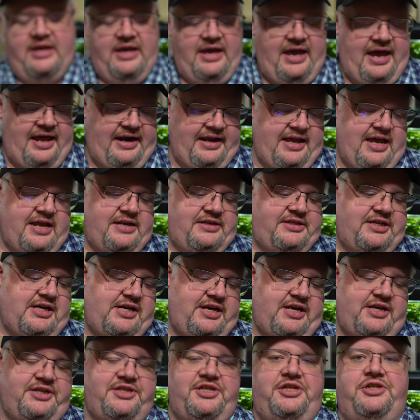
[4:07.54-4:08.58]
And again, did it
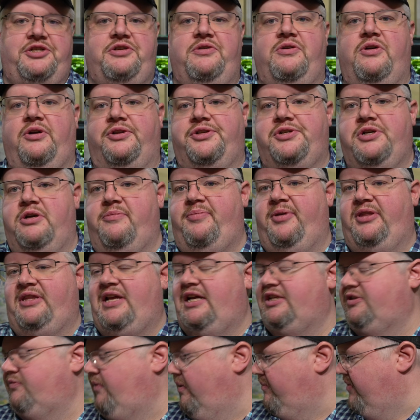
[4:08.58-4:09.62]
in a tissue culture, but
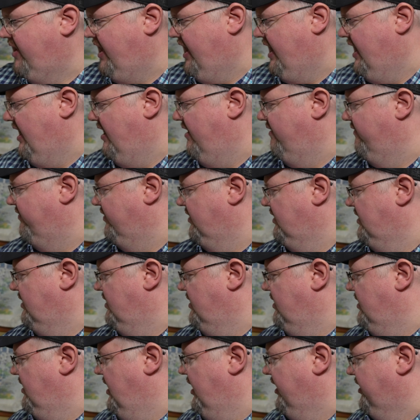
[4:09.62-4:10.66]
that's why we have
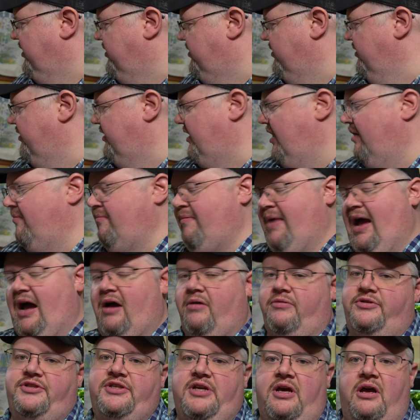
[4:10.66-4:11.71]
a good
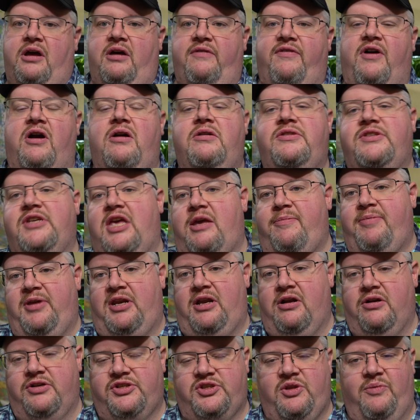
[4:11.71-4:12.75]
amount of hardscape in
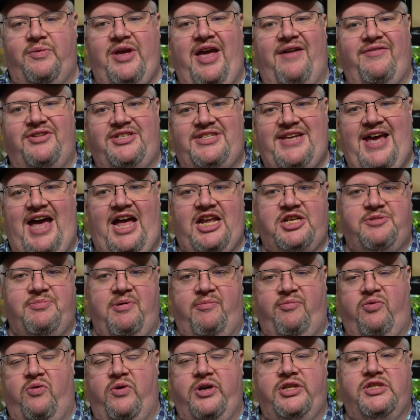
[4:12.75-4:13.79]
here so that we have
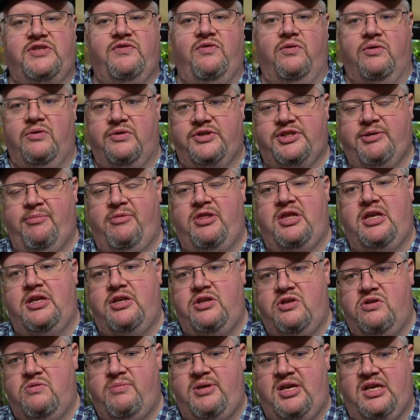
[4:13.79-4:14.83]
attachment points for some of the
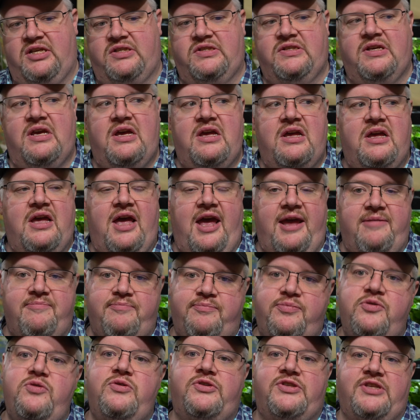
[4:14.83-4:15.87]
Anubias and
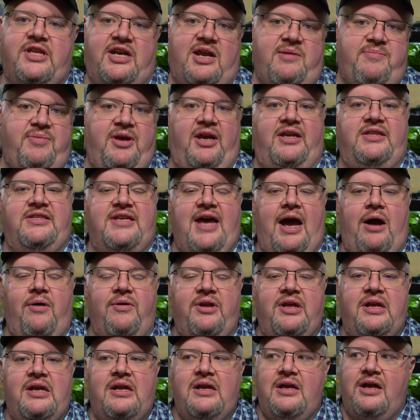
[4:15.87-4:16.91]
Boosts that I picked out.
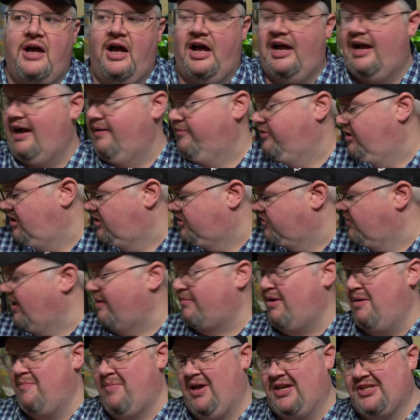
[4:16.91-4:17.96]
I'm going to try
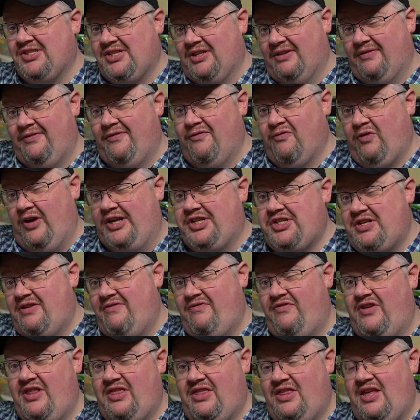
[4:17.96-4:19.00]
my best to friction
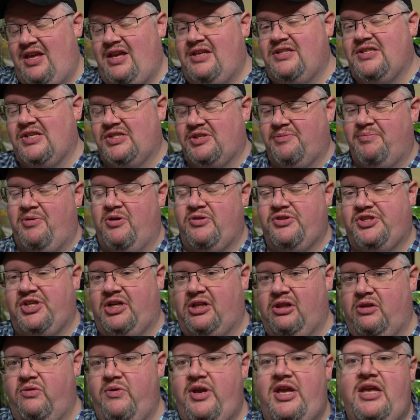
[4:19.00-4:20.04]
fit things as opposed to
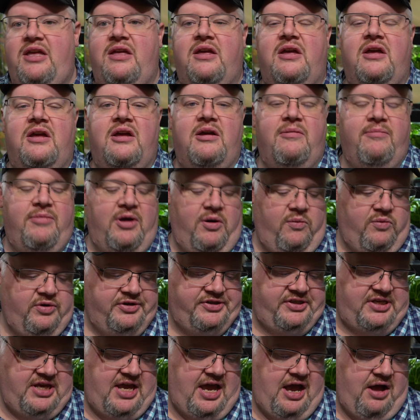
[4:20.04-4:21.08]
gluing, but we'll
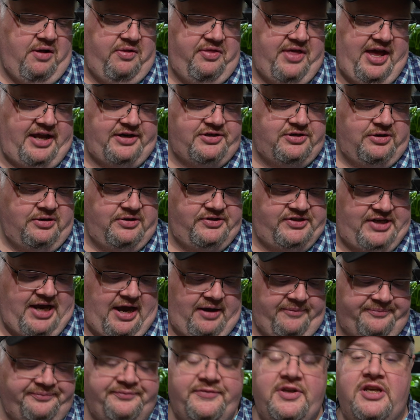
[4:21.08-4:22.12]
see how that turns out.